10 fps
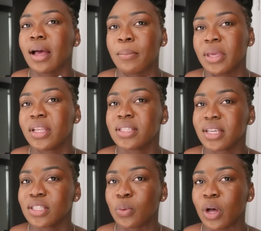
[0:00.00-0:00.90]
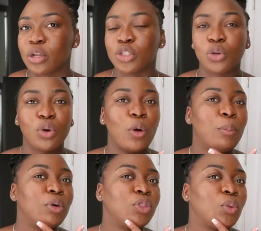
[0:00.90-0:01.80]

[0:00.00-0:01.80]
I mean, it takes a while to grow, but the